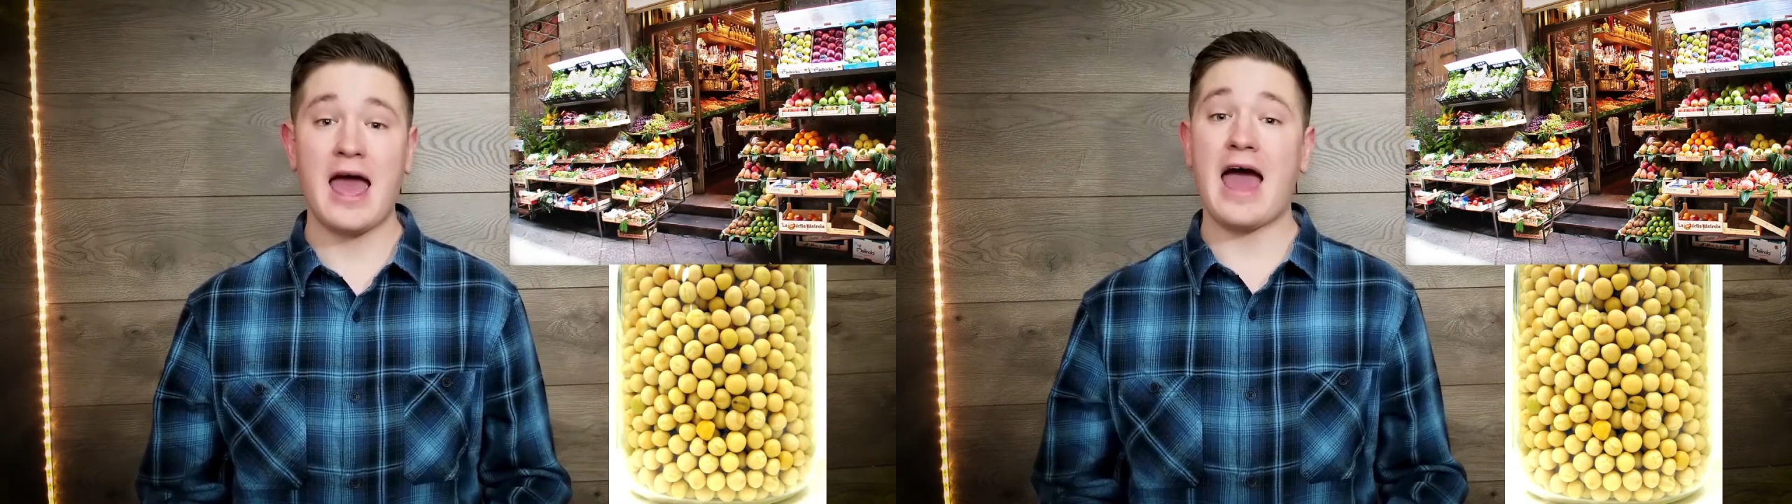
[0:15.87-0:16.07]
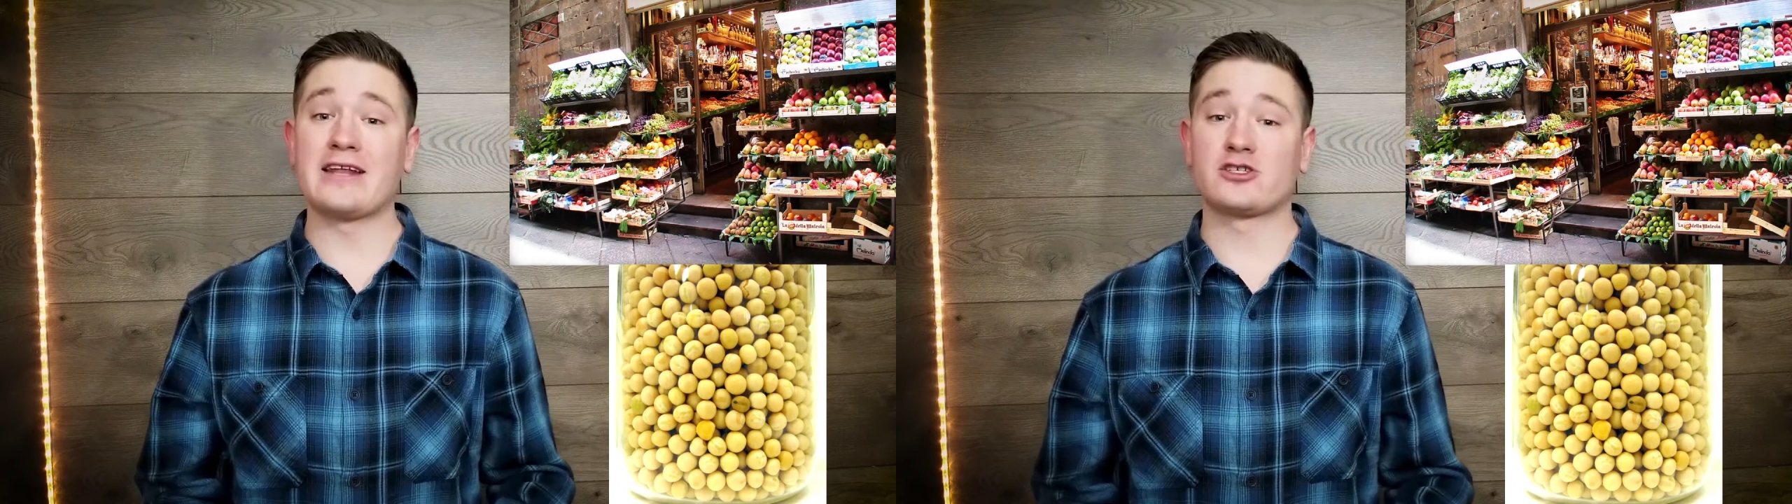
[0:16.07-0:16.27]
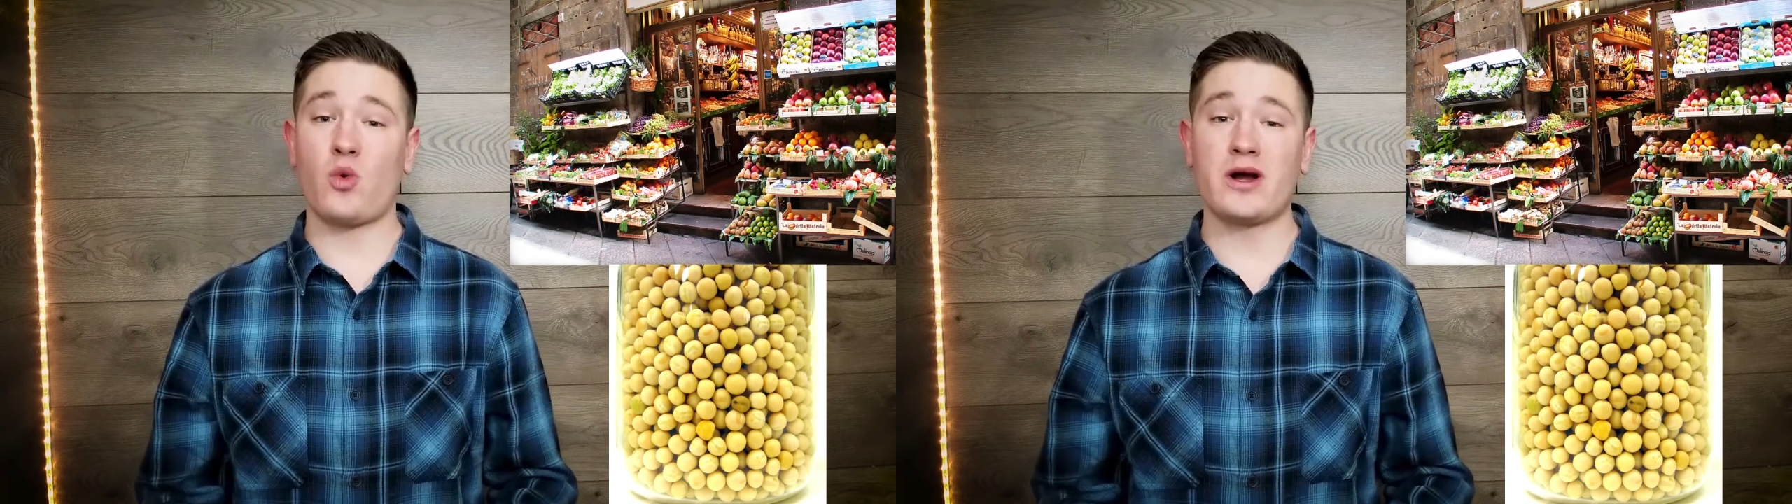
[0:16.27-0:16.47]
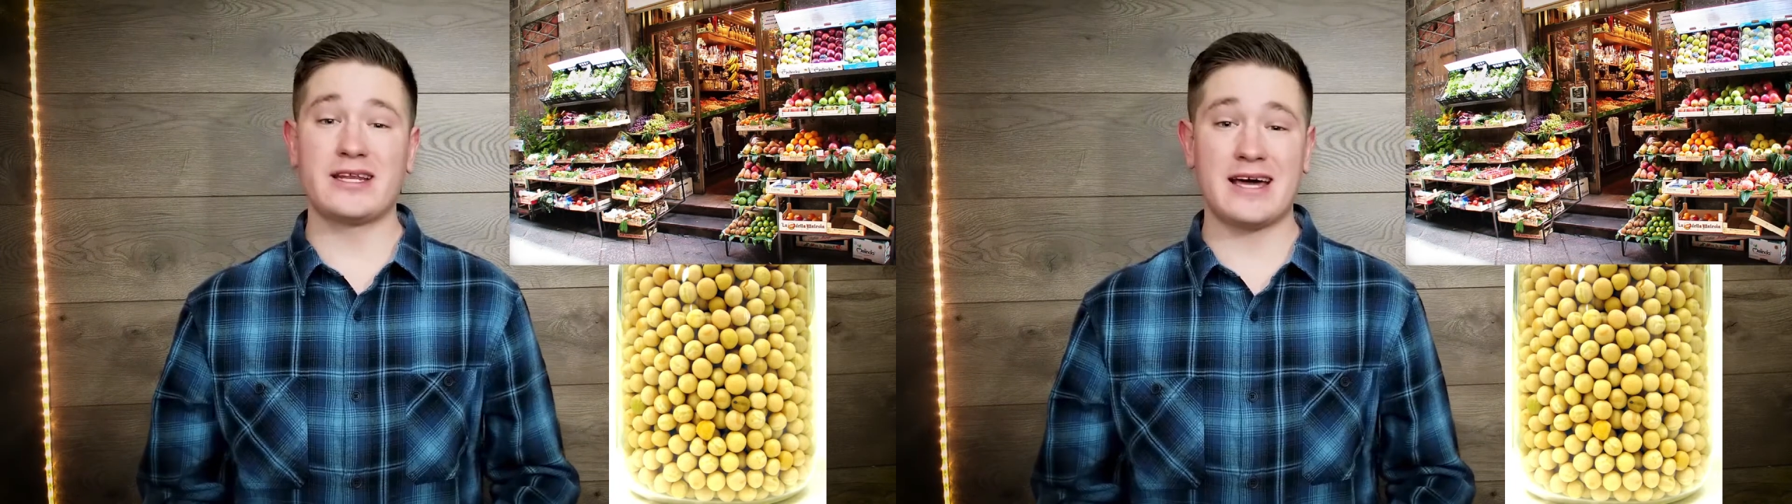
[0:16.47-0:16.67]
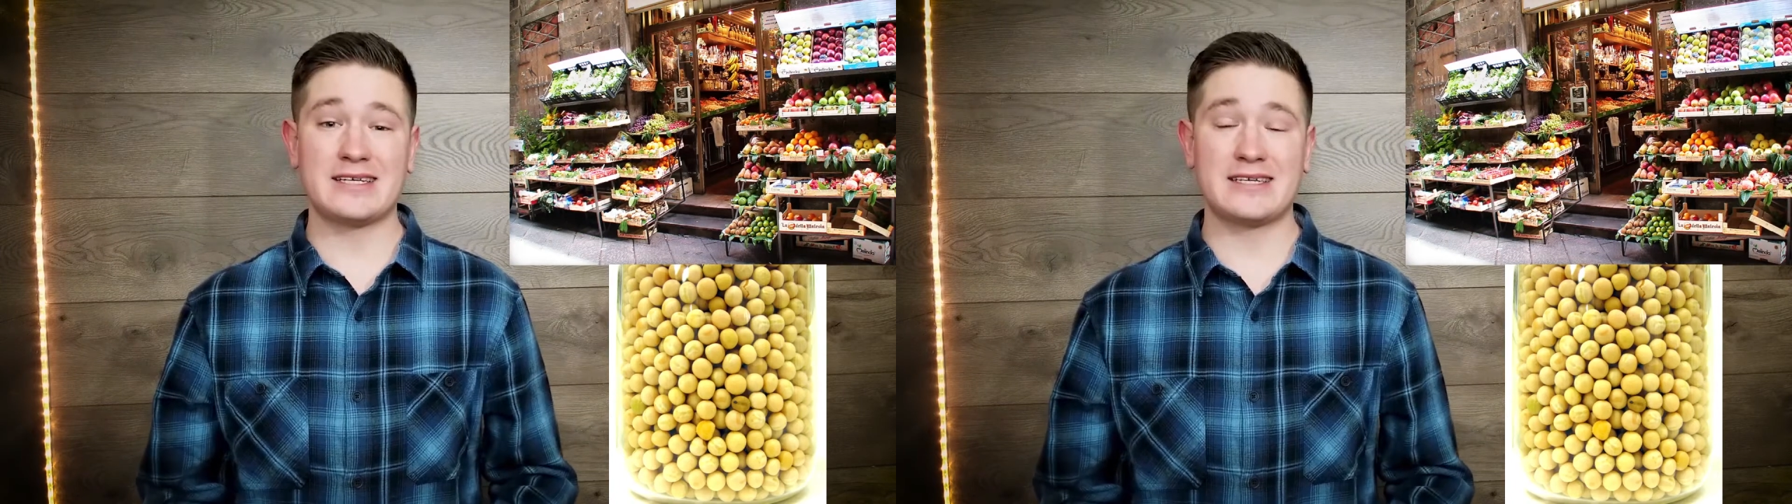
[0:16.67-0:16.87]
and in
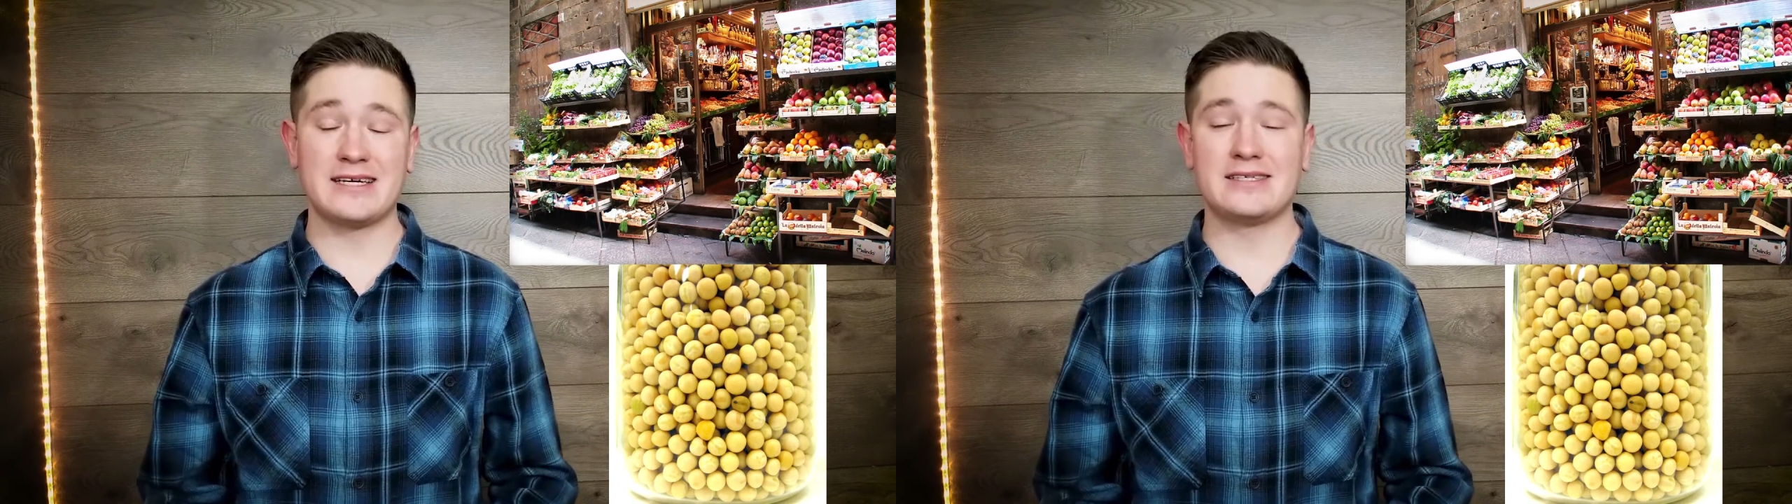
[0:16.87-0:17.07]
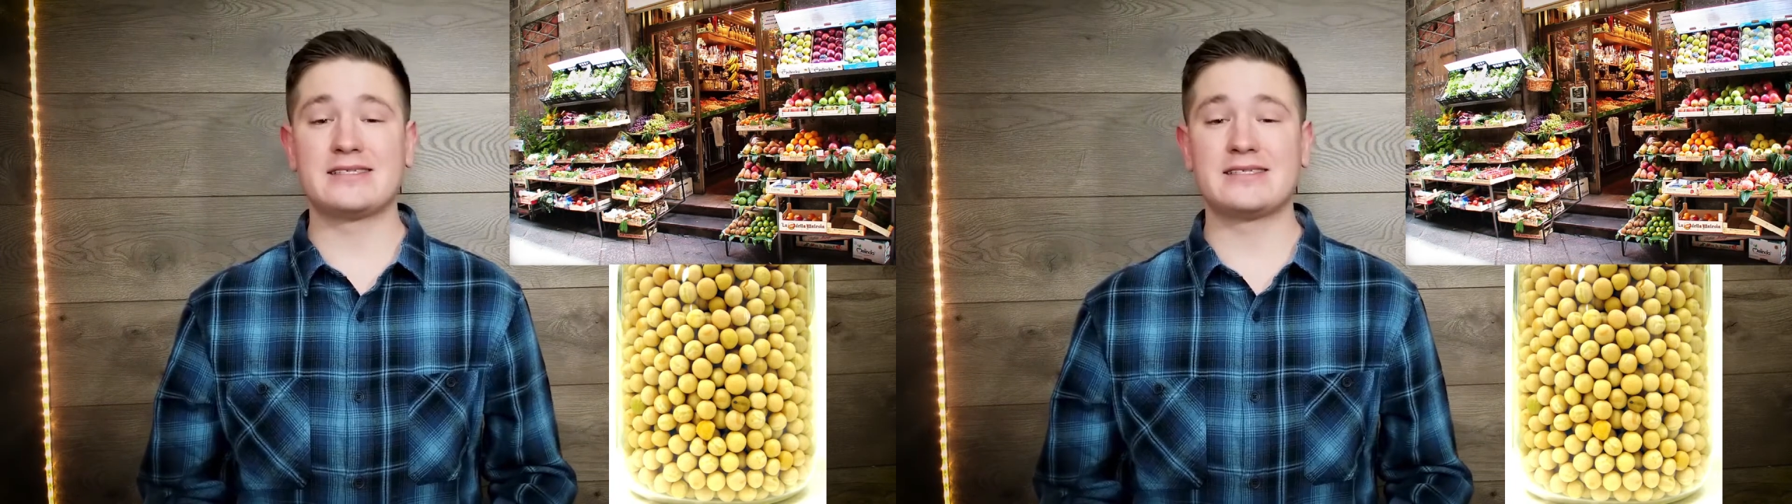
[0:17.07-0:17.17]
2019,